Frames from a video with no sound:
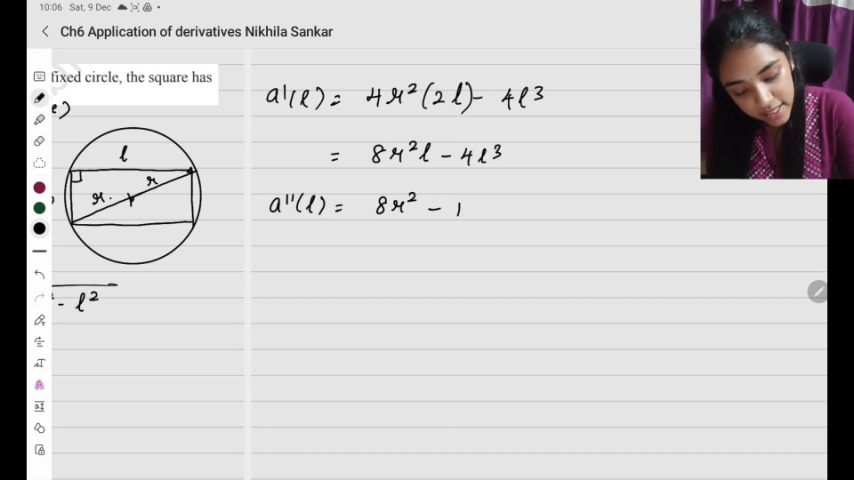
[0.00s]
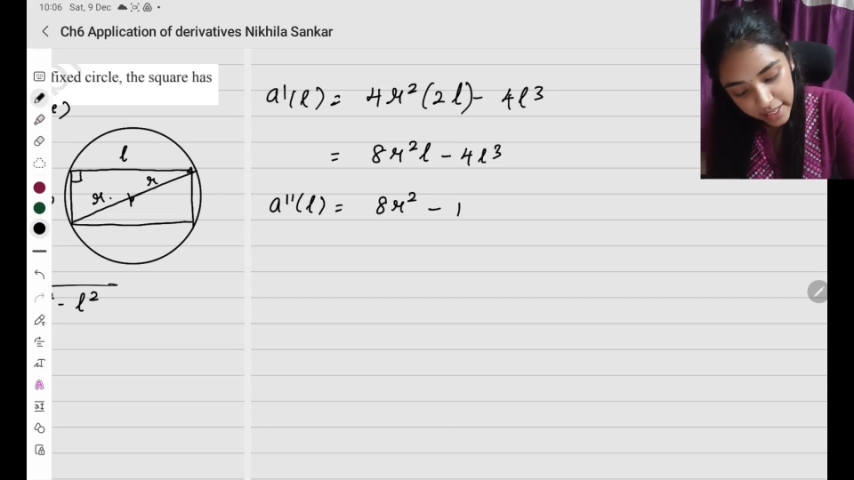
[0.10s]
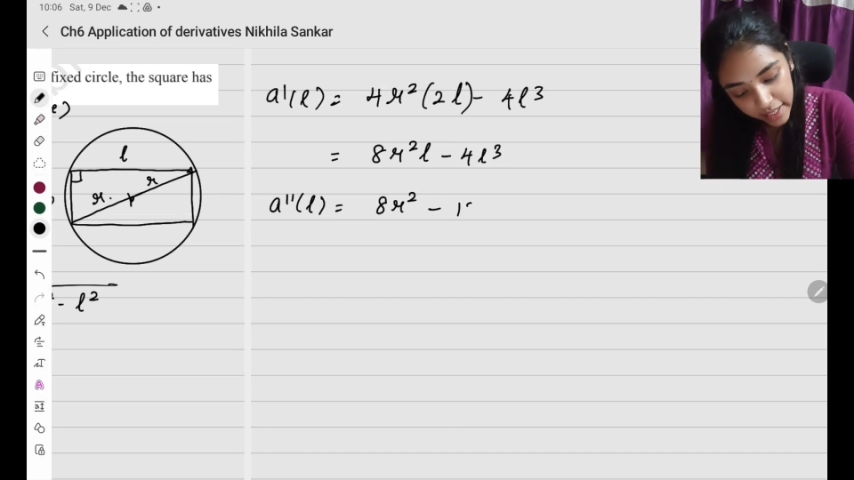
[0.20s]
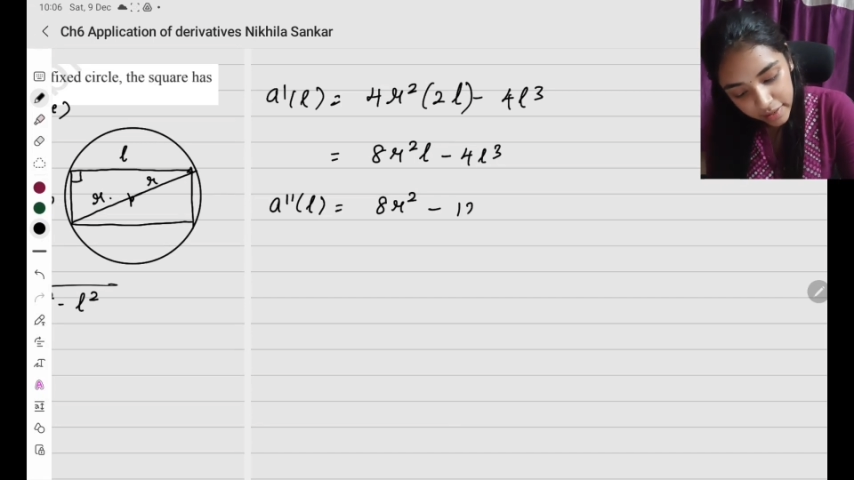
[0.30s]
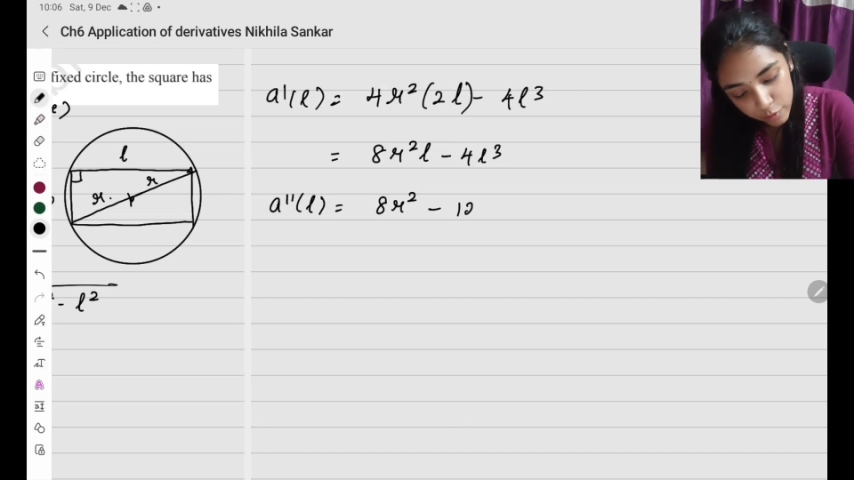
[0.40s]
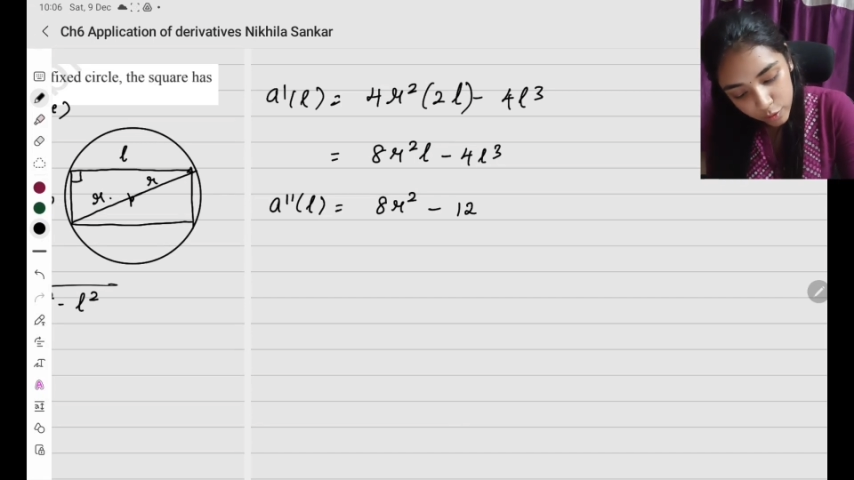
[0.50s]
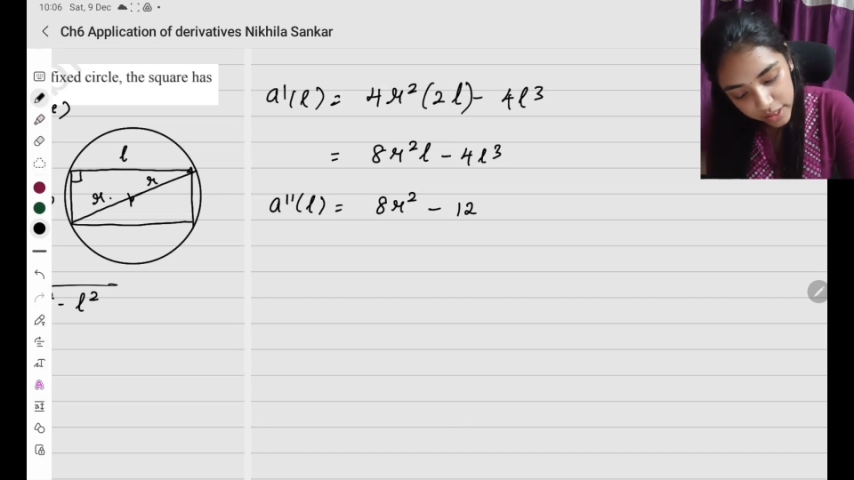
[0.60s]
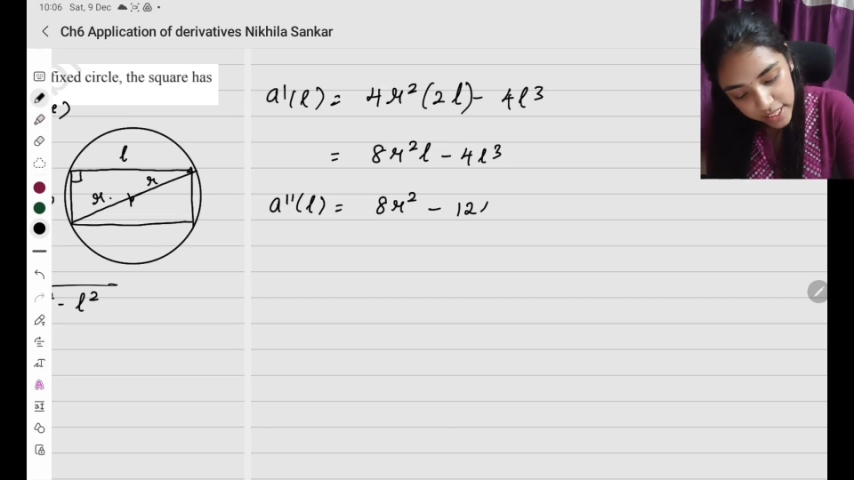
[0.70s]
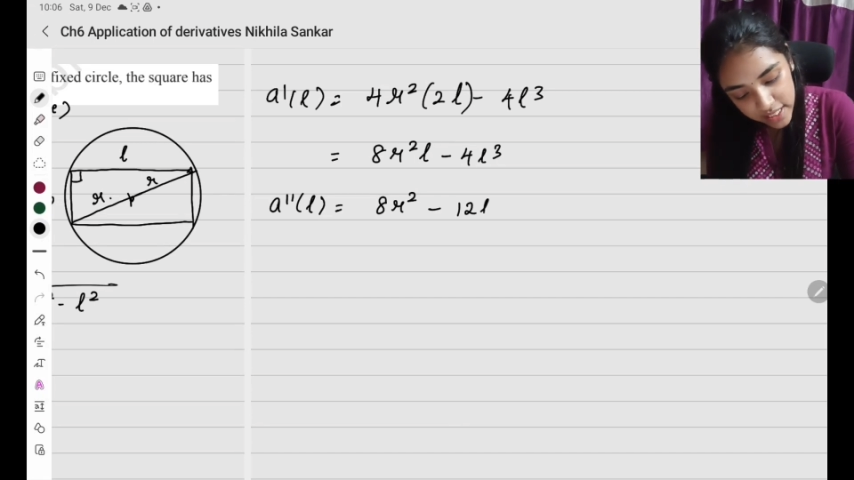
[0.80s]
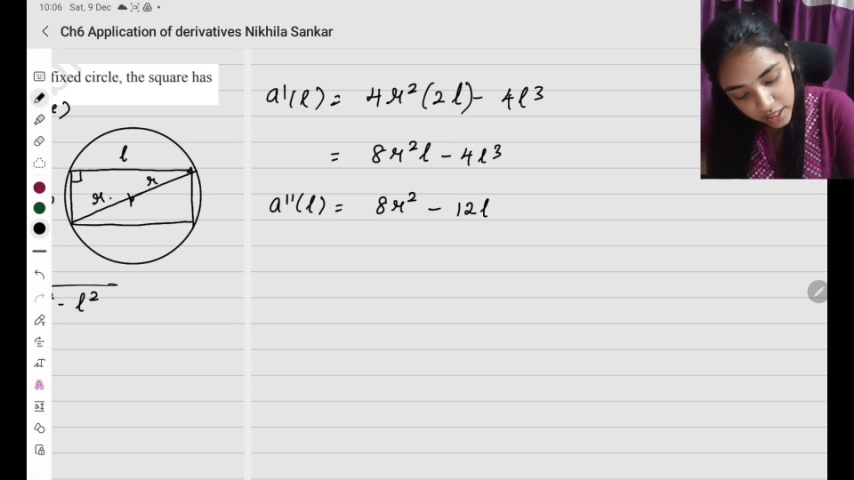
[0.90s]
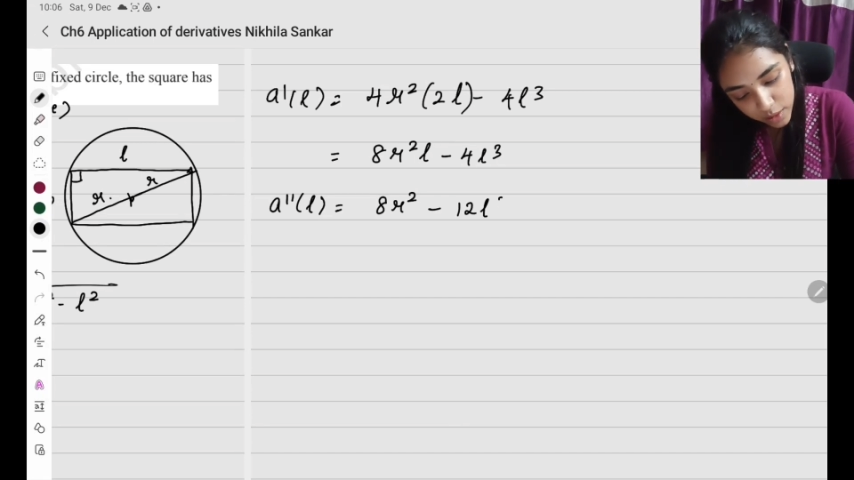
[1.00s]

I have 4 3s are